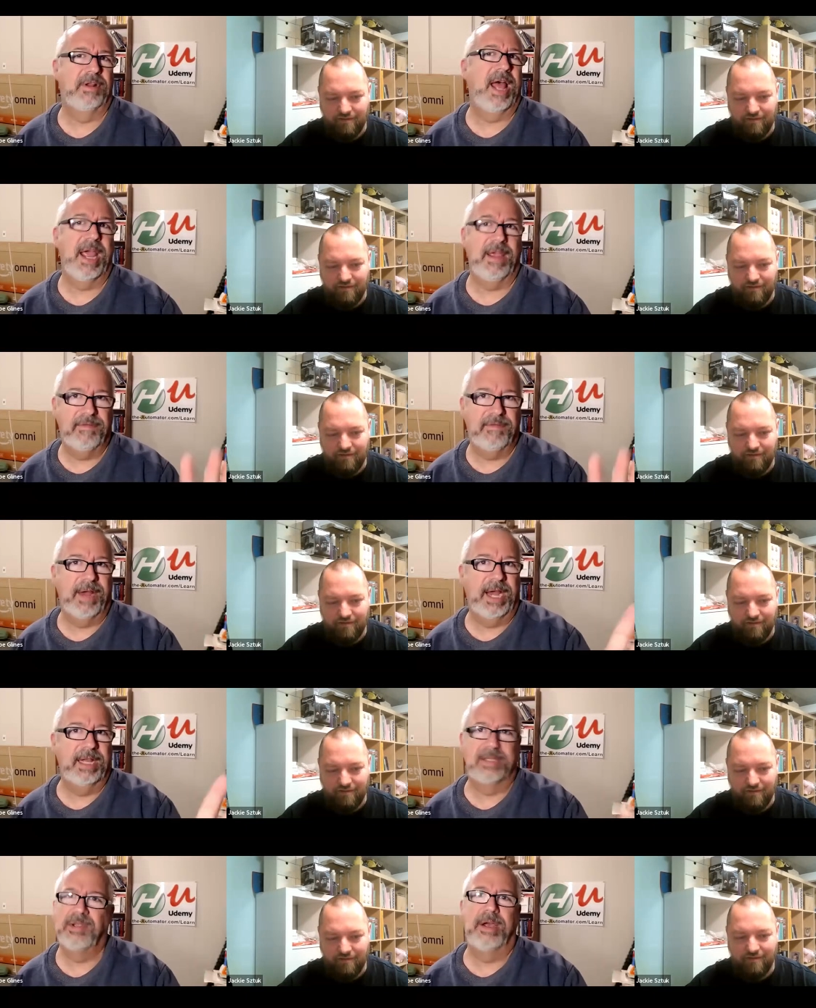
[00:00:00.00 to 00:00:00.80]
Speaker 1: life,
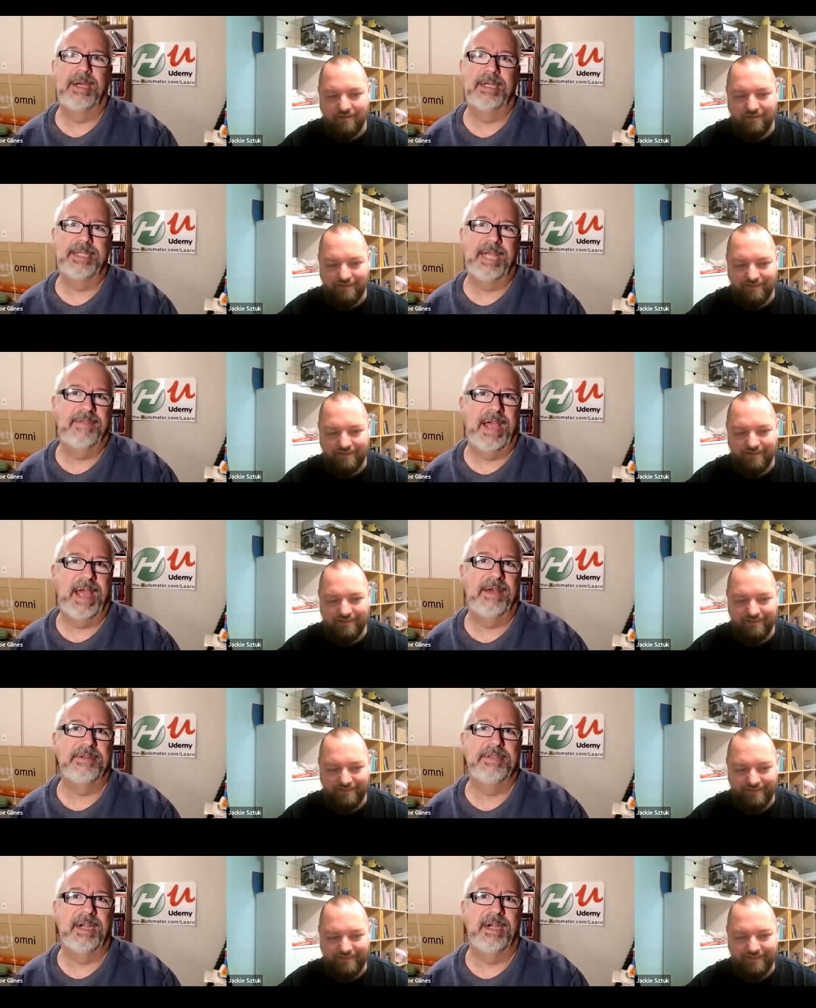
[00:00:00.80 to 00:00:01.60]
right? As long as I have a
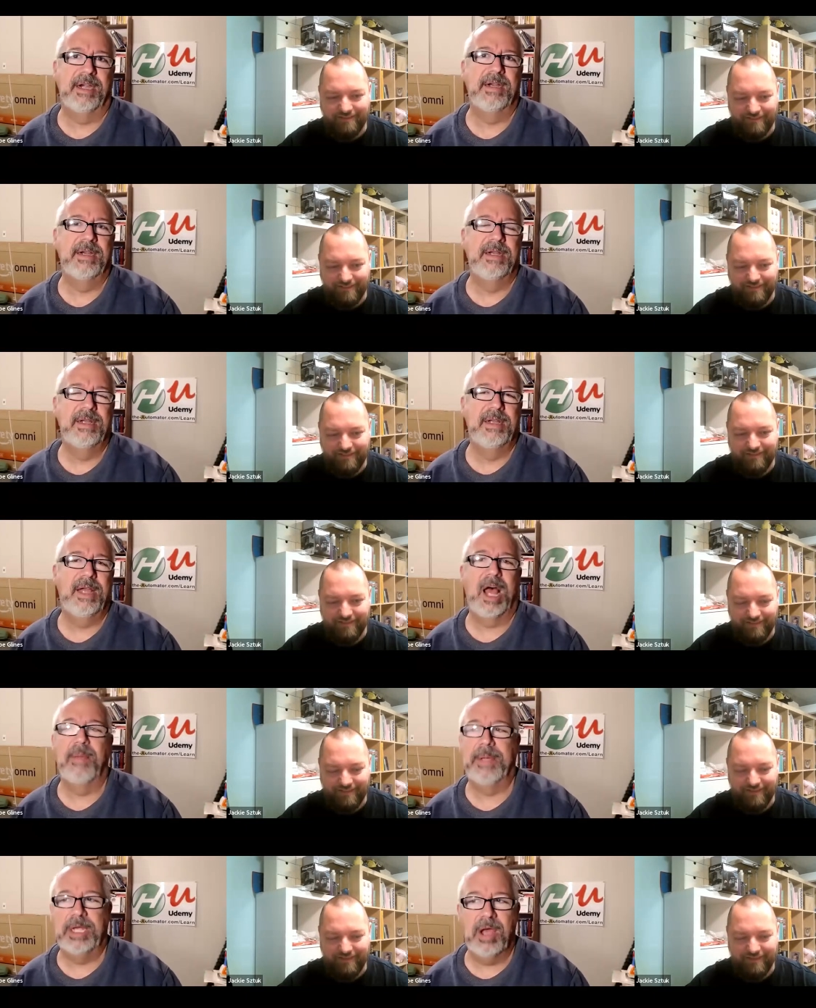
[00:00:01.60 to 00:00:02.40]
house here,
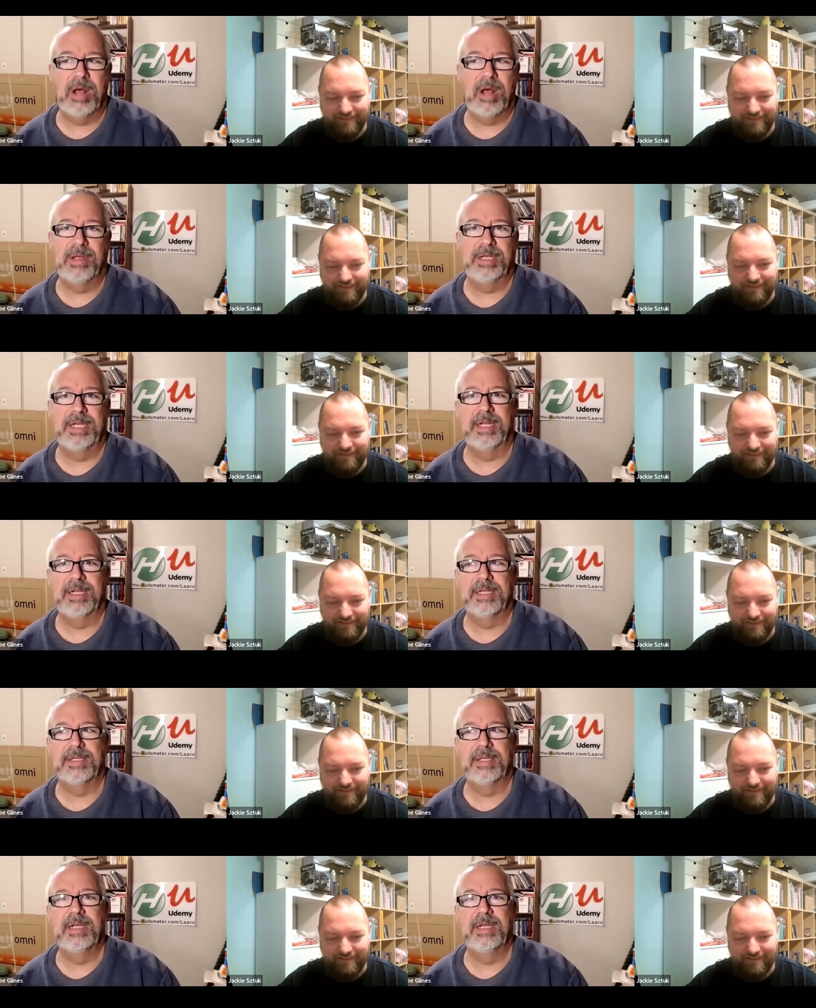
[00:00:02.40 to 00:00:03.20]
I'll be calling you,
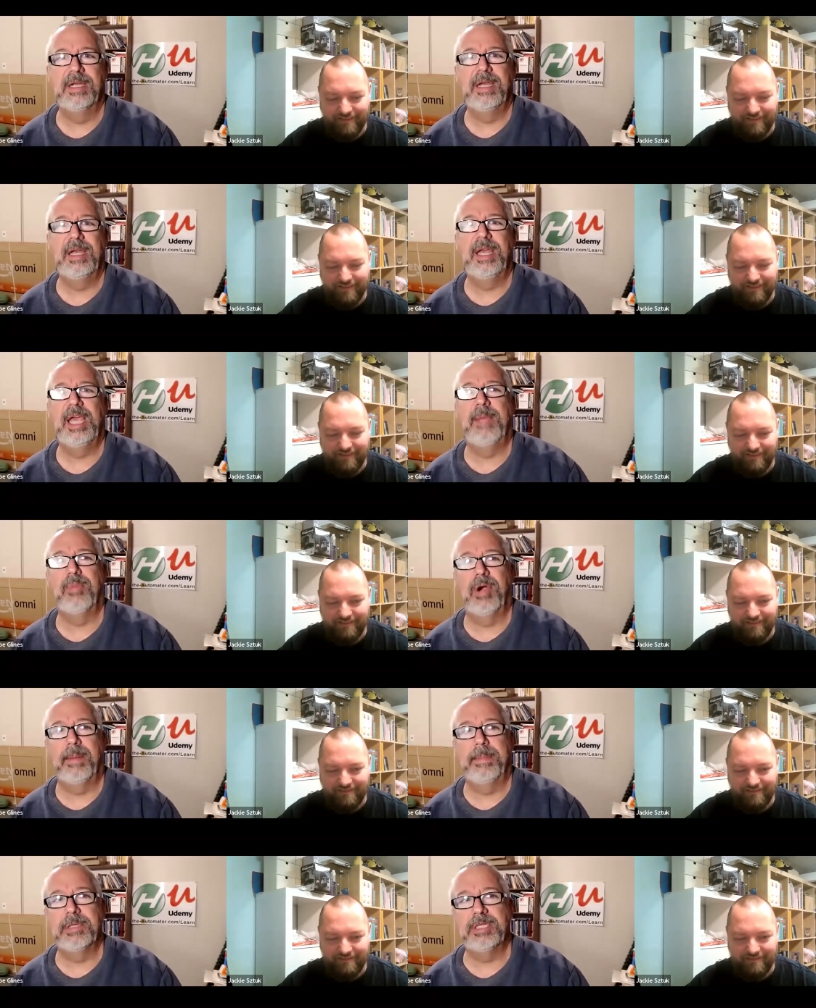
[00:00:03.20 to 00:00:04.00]
because he
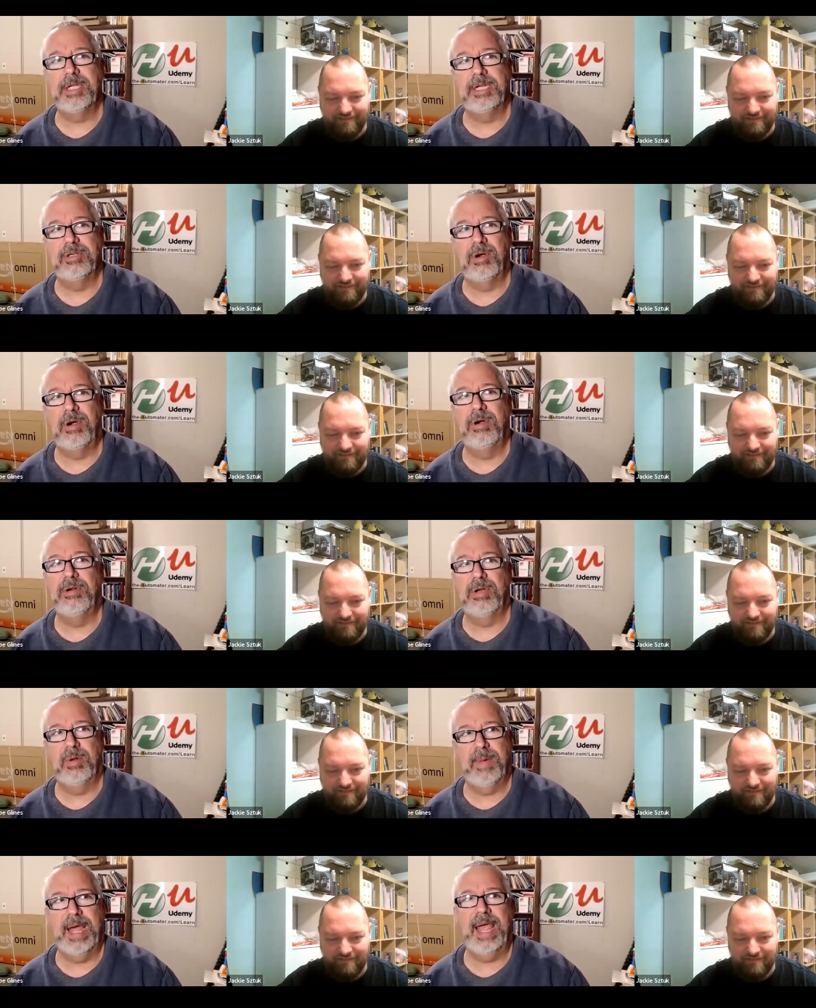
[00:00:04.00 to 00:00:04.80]
purposely
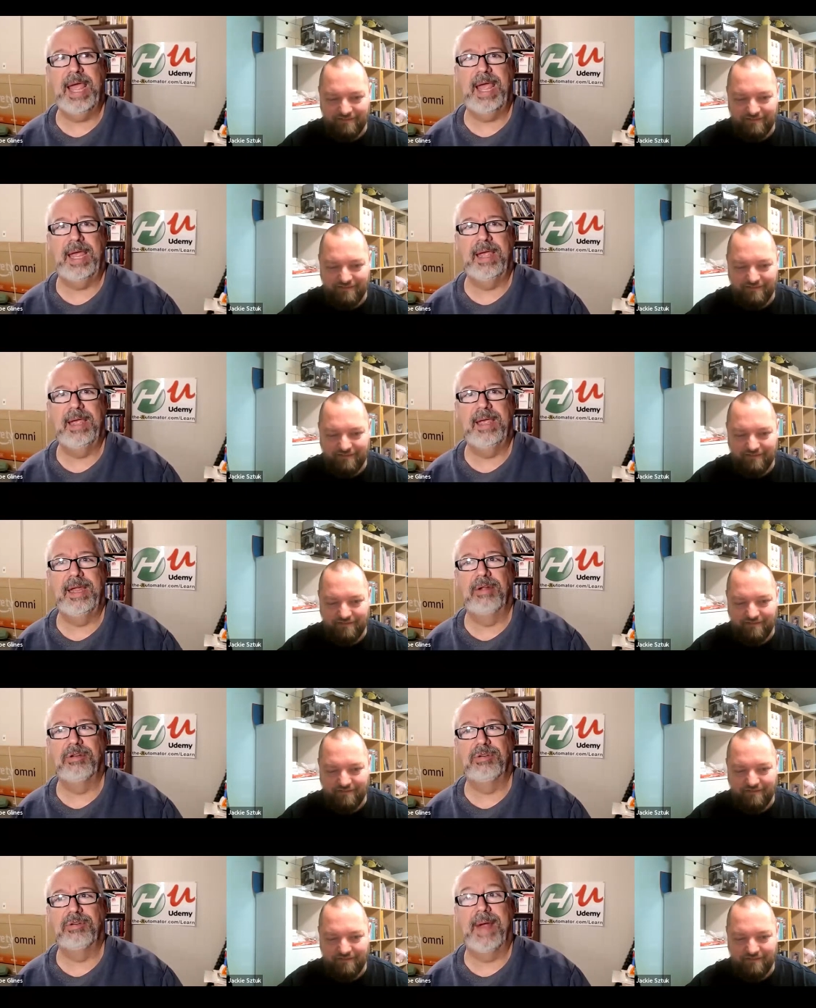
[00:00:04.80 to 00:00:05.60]
turned away,
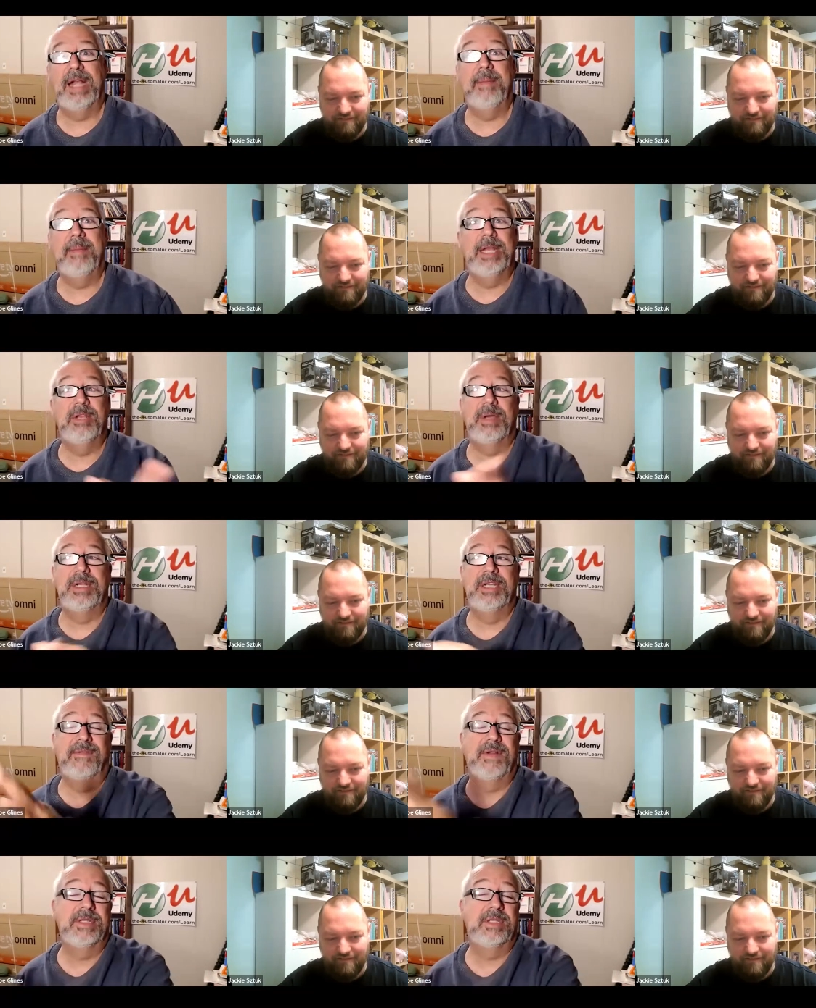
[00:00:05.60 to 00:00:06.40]
directed me to a
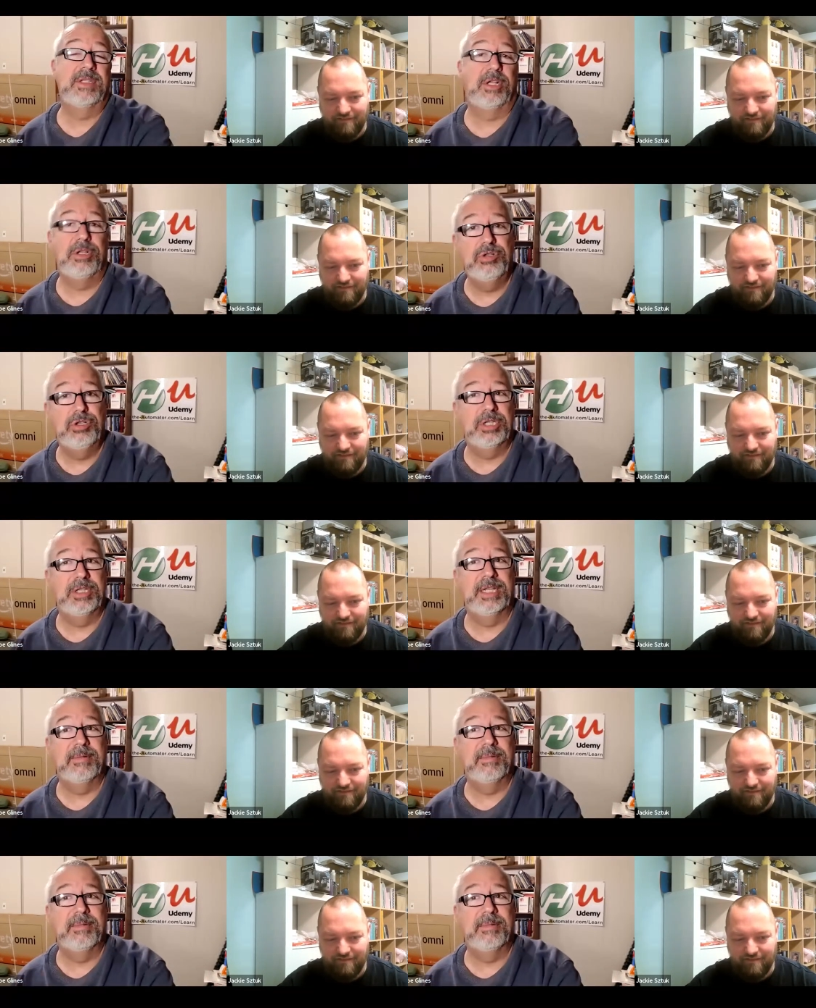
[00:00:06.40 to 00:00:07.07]
different solution that